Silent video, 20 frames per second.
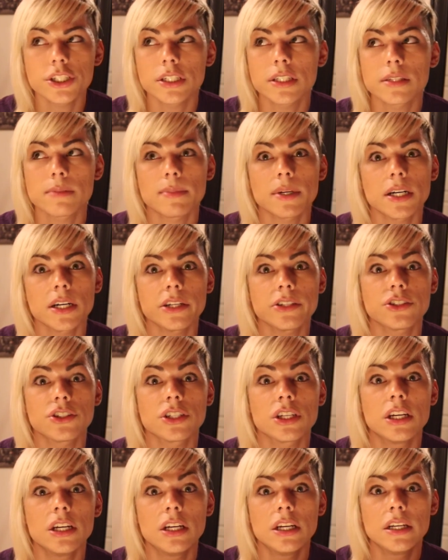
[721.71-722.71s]
It's
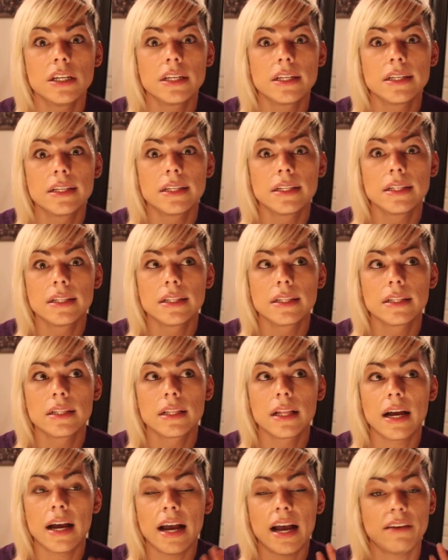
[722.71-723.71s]
March.
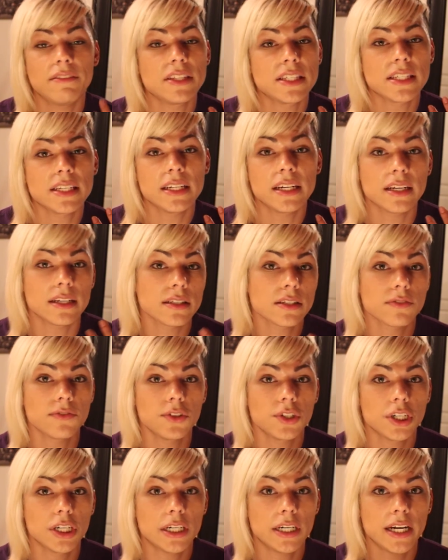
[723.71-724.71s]
I haven't seen it at
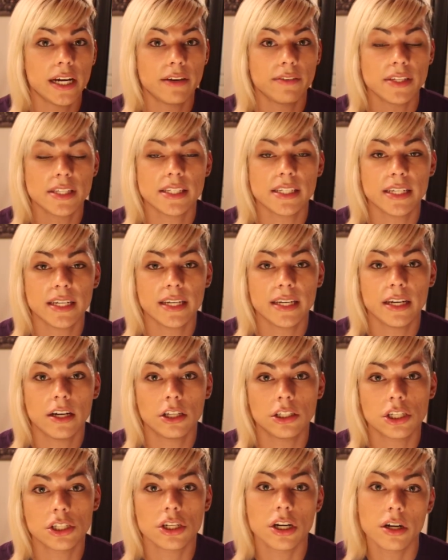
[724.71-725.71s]
Sephora, I haven't seen it
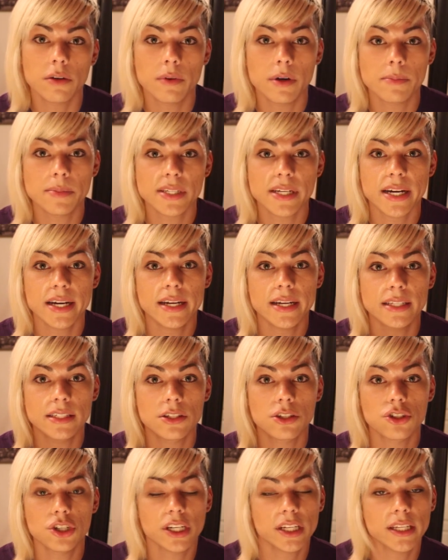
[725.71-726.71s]
on the Tarte website.
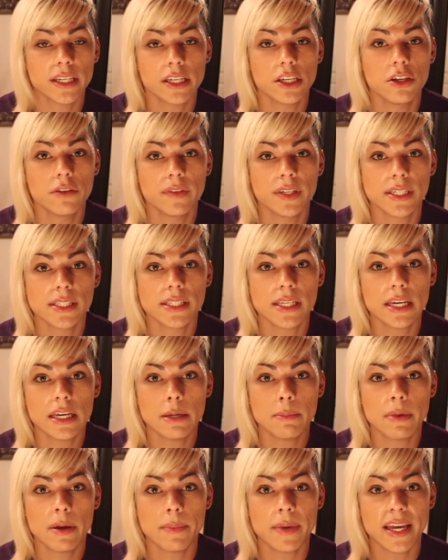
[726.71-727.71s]
It's strictly
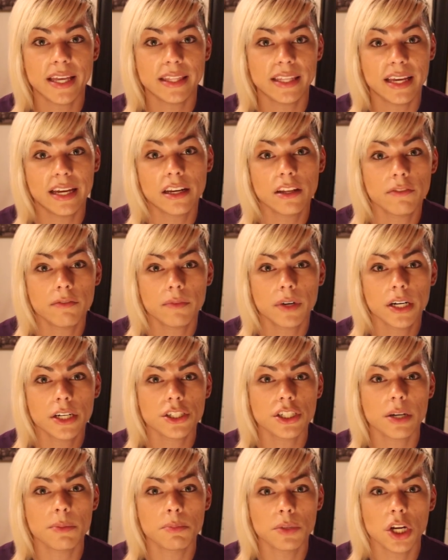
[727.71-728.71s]
QVC, maybe at the end of
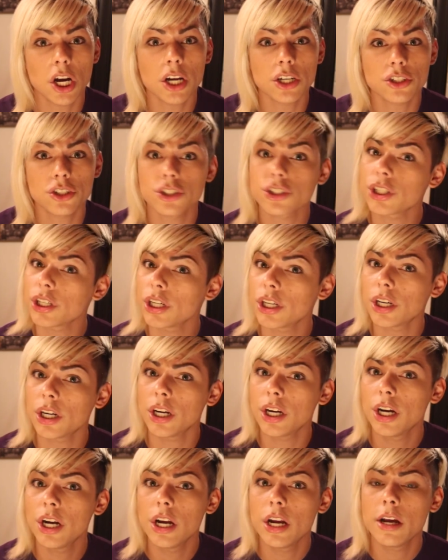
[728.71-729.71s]
March, I'm not sure.